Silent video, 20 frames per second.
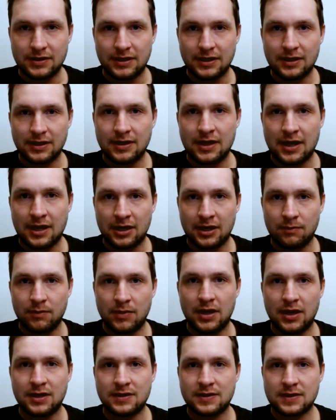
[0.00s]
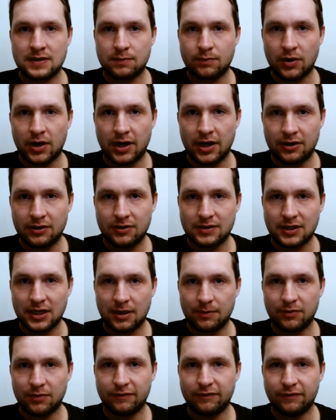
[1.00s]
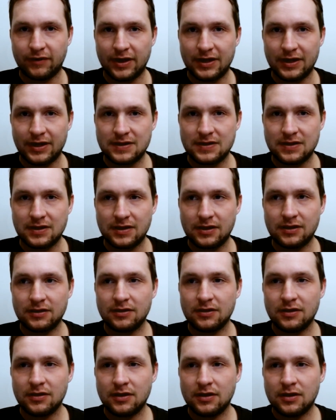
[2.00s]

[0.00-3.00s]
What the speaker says: did an anime-inspired type of fight scene,